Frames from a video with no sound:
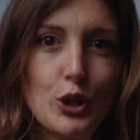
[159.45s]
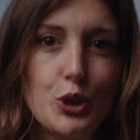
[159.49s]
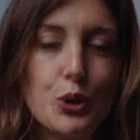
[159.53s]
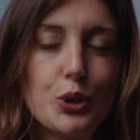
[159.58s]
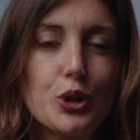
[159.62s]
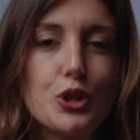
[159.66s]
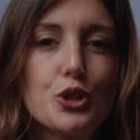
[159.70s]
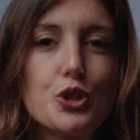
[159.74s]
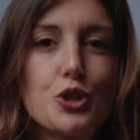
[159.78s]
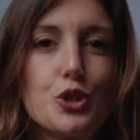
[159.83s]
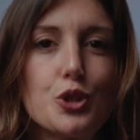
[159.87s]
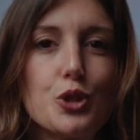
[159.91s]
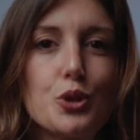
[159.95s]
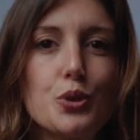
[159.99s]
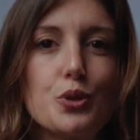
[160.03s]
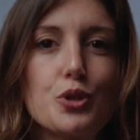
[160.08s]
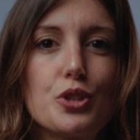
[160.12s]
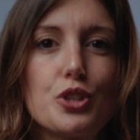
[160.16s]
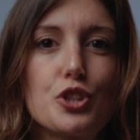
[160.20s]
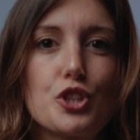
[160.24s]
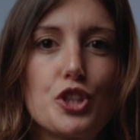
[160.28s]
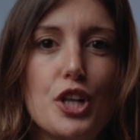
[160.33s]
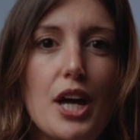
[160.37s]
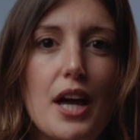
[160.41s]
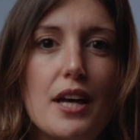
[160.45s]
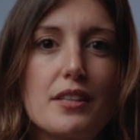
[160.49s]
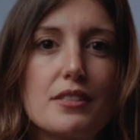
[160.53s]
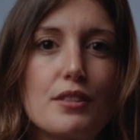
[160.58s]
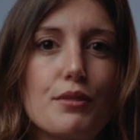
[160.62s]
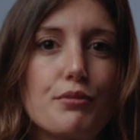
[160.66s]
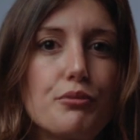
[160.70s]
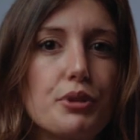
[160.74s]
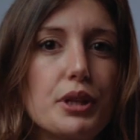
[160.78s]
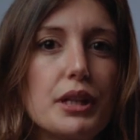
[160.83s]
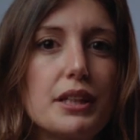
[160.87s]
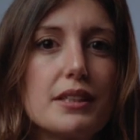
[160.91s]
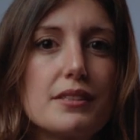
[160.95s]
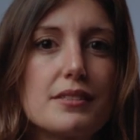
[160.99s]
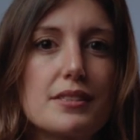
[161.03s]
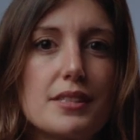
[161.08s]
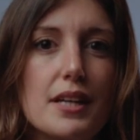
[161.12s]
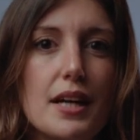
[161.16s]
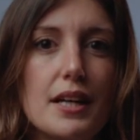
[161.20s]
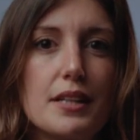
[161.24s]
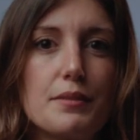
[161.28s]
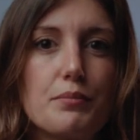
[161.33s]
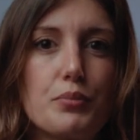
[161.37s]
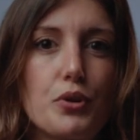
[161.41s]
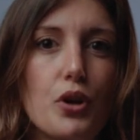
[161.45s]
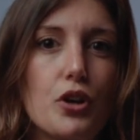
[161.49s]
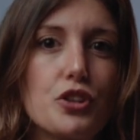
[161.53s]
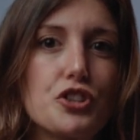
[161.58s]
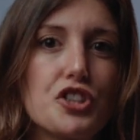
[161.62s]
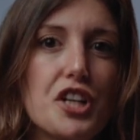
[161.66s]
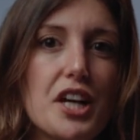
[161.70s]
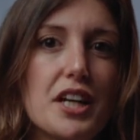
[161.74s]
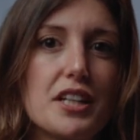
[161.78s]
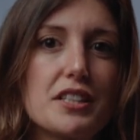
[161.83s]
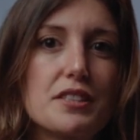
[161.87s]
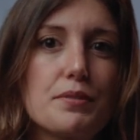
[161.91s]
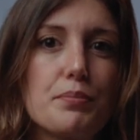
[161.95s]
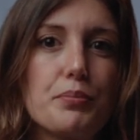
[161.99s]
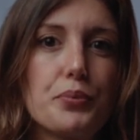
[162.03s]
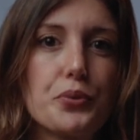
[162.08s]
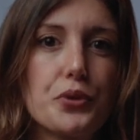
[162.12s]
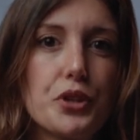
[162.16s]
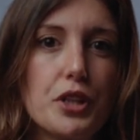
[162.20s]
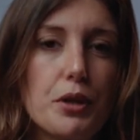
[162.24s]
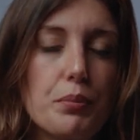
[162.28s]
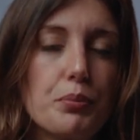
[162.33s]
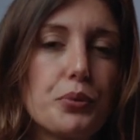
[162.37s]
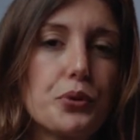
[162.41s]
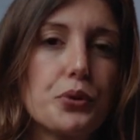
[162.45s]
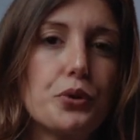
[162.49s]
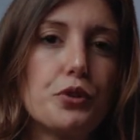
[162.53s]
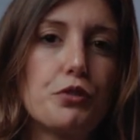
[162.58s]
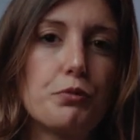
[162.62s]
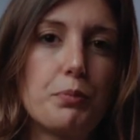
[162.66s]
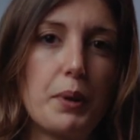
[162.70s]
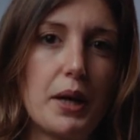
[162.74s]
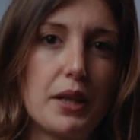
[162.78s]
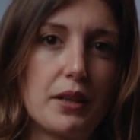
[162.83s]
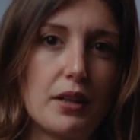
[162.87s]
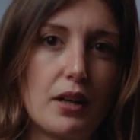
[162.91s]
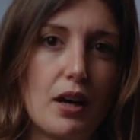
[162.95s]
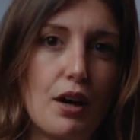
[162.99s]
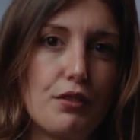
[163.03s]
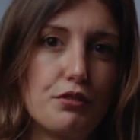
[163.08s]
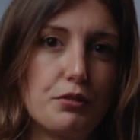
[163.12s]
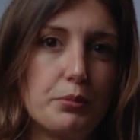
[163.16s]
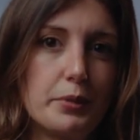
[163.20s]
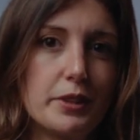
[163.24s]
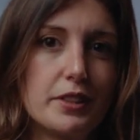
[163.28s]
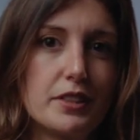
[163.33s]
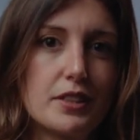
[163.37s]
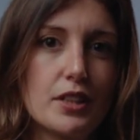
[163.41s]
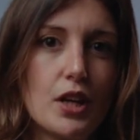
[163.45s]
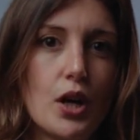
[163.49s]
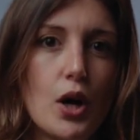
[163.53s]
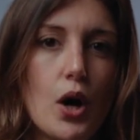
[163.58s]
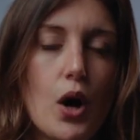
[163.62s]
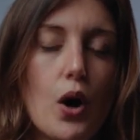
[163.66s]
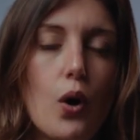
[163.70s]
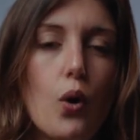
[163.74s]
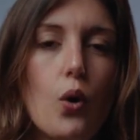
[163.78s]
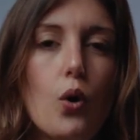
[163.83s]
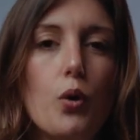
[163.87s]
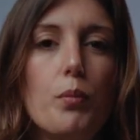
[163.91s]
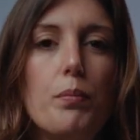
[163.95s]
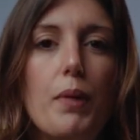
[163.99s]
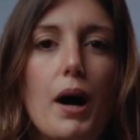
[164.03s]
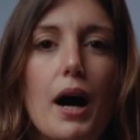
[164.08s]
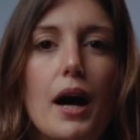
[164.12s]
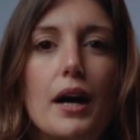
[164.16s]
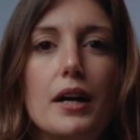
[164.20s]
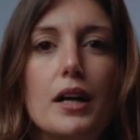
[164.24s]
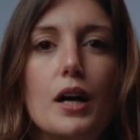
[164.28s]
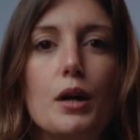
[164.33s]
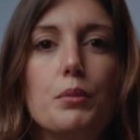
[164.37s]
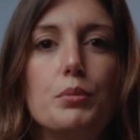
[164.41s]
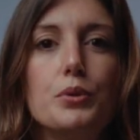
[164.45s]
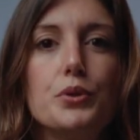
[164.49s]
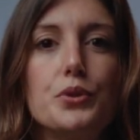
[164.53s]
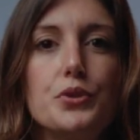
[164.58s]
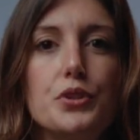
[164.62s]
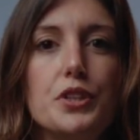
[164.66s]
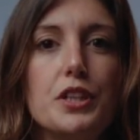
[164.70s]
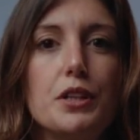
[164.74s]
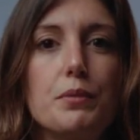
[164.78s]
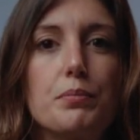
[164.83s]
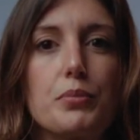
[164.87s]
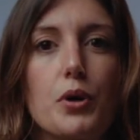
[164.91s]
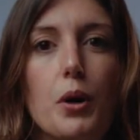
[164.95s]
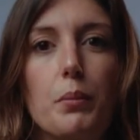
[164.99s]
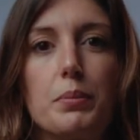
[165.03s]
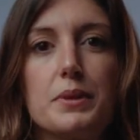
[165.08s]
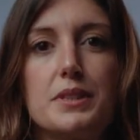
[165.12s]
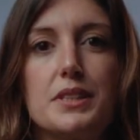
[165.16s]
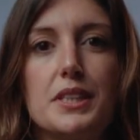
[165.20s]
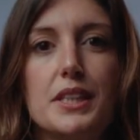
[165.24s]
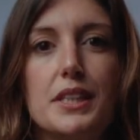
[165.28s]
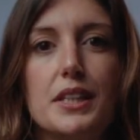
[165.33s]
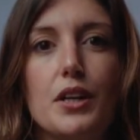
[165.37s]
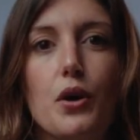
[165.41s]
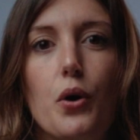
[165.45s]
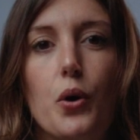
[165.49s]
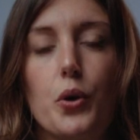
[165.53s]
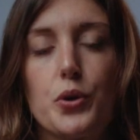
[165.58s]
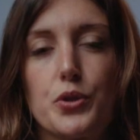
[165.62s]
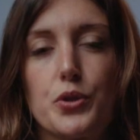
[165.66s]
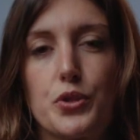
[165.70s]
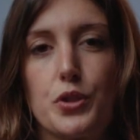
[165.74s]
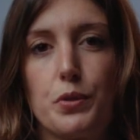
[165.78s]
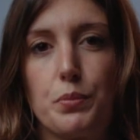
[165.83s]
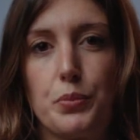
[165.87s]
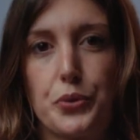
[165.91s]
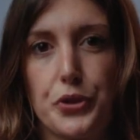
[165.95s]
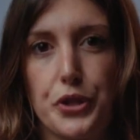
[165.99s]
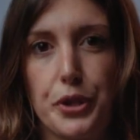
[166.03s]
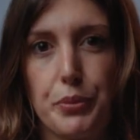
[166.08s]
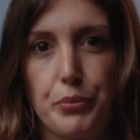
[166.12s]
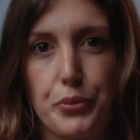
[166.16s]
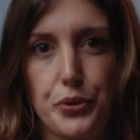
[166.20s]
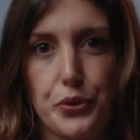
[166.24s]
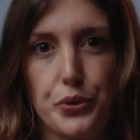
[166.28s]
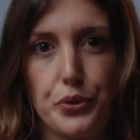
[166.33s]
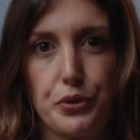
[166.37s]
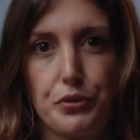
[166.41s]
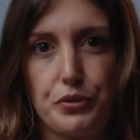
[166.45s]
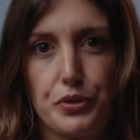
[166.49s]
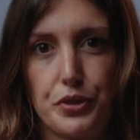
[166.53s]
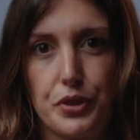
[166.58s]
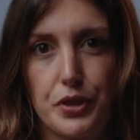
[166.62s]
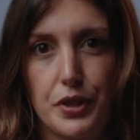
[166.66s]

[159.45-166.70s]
You can choose shares of real estate projects pre-approved by the government or buy a boutique property also pre-approved.